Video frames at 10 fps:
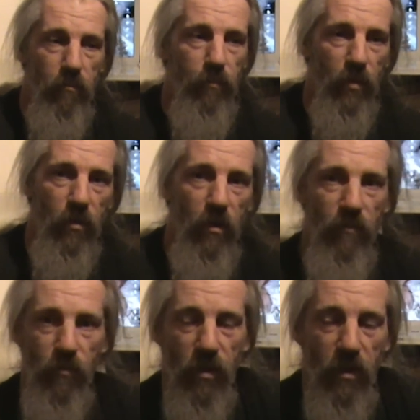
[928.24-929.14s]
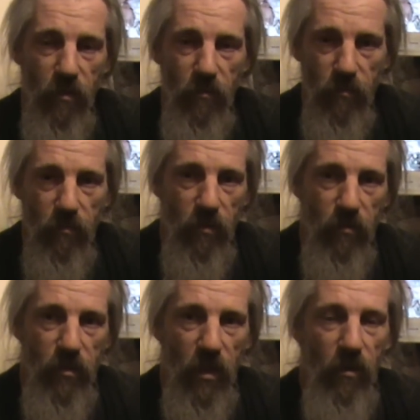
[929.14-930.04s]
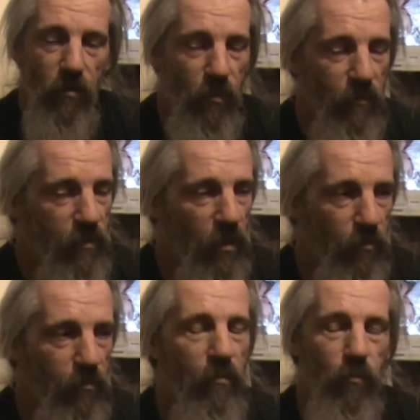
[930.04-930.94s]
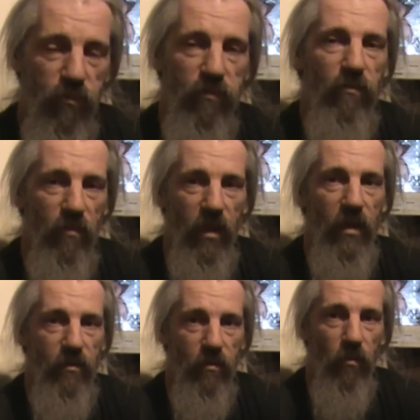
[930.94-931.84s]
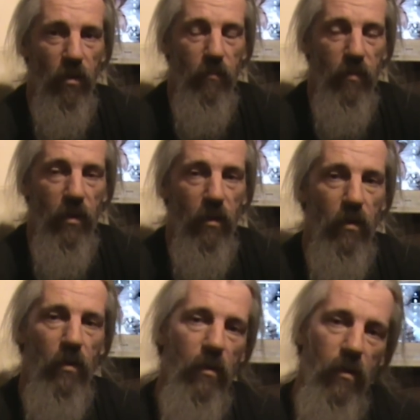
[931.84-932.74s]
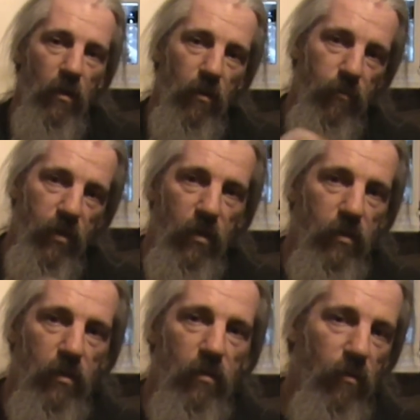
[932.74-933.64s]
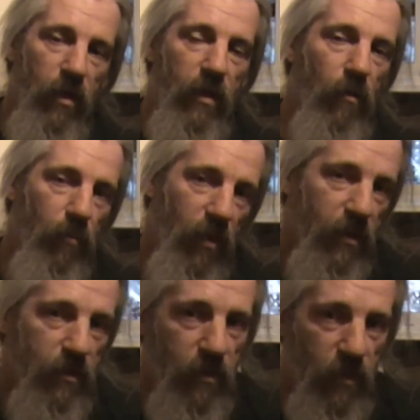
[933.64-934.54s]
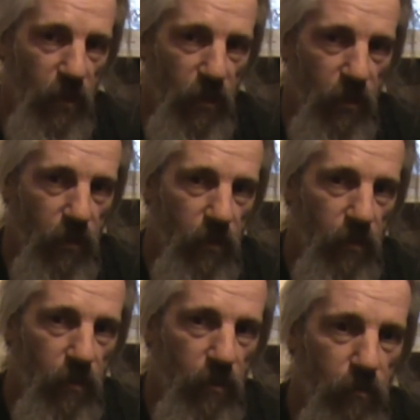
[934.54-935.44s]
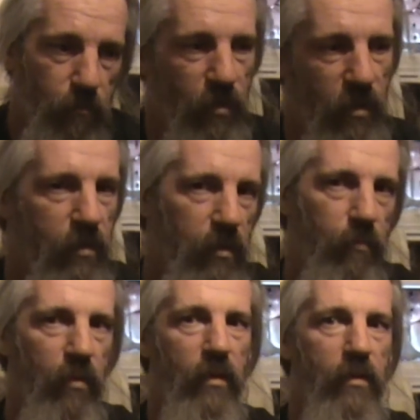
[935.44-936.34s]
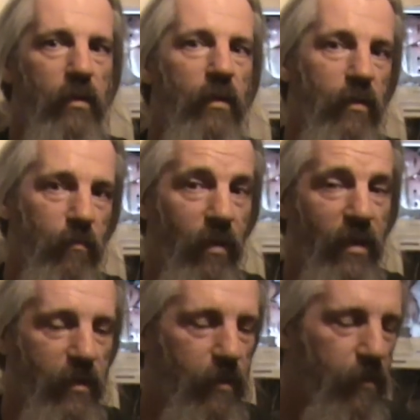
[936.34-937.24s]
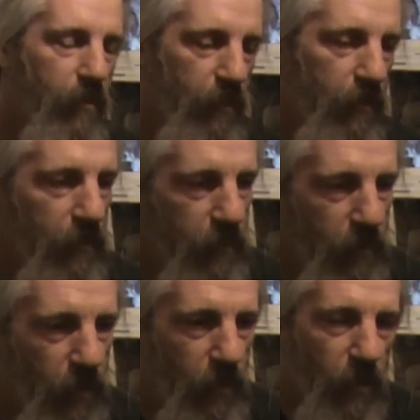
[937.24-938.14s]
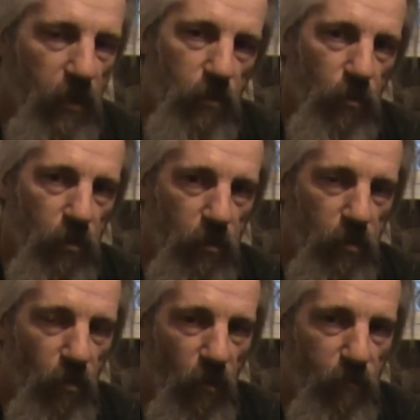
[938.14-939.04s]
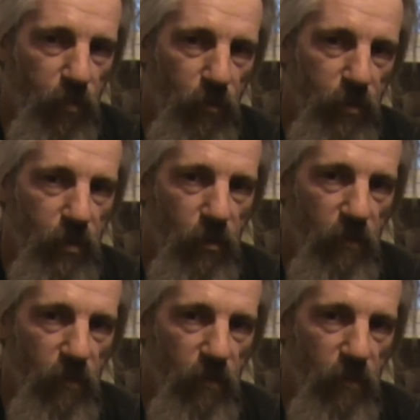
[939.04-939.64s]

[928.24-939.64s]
but everyone that you share it with go, that is quality beer, because it's got that complexity, but it's simplicity to make. And that's what good craft brewers do,